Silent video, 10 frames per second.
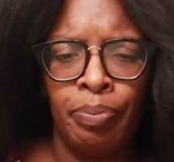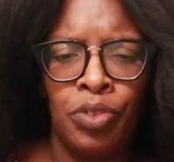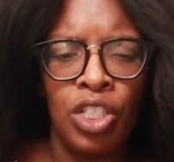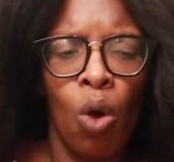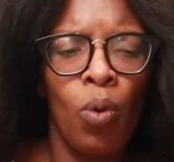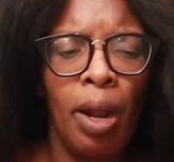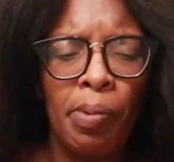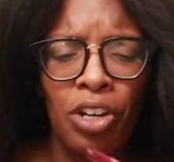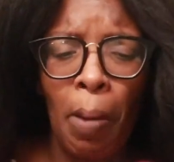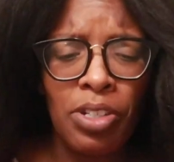So what I'm
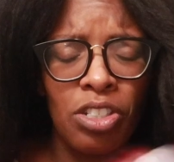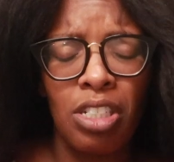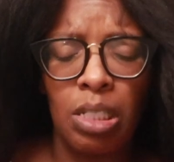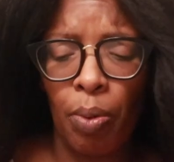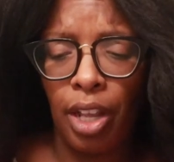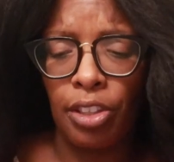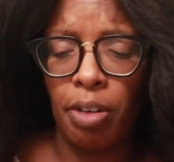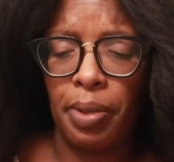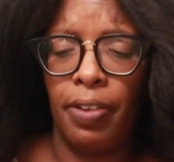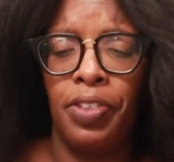gonna, I'm just gonna spray a little
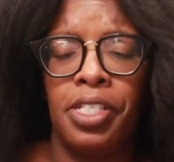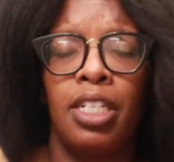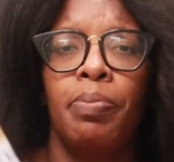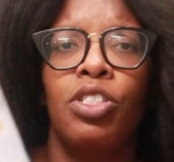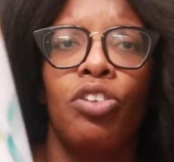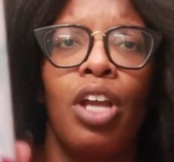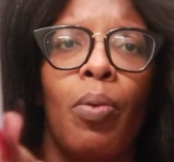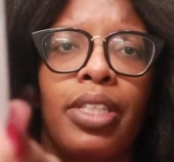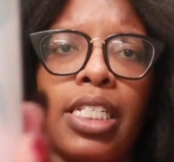bit of this, and let me show y'all what